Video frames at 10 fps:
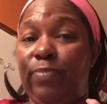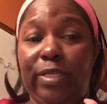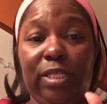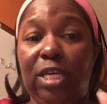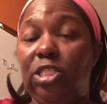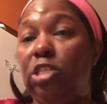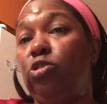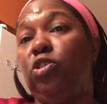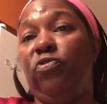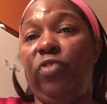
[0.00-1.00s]
Stay in touch
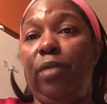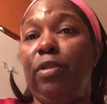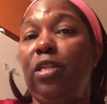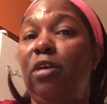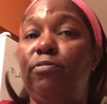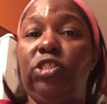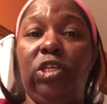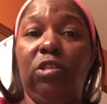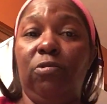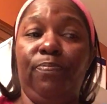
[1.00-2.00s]
with your family and love each
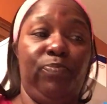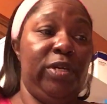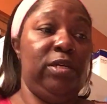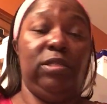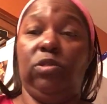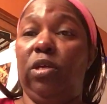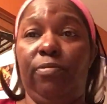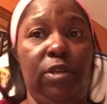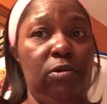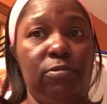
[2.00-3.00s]
other, because you never
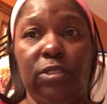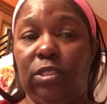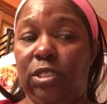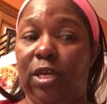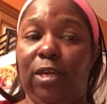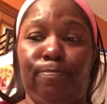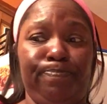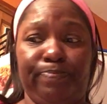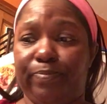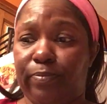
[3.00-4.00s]
know when today
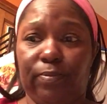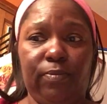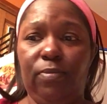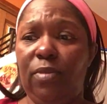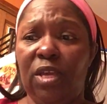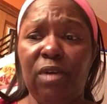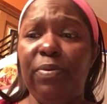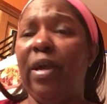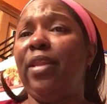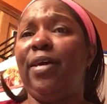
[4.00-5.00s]
could
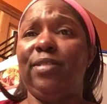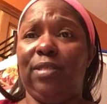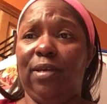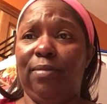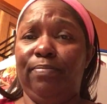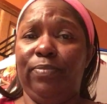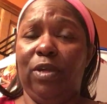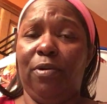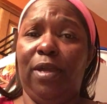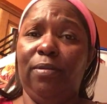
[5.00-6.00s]
be our last day.
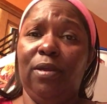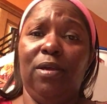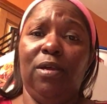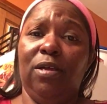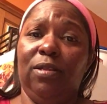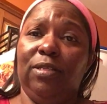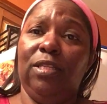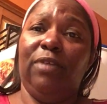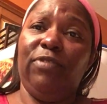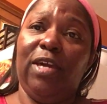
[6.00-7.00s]
All right?
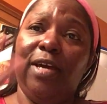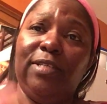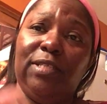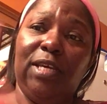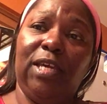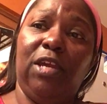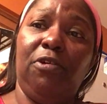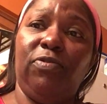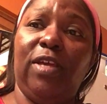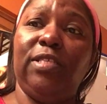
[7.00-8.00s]
Love you guys. Take care.
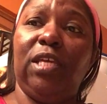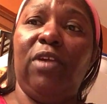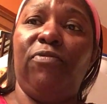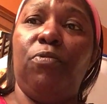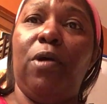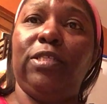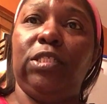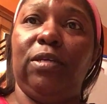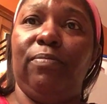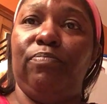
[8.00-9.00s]
And thanks again for
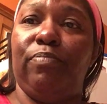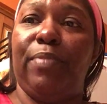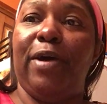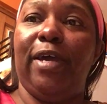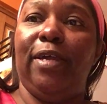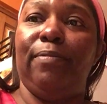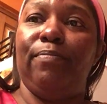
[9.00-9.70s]
watching. Bye-bye.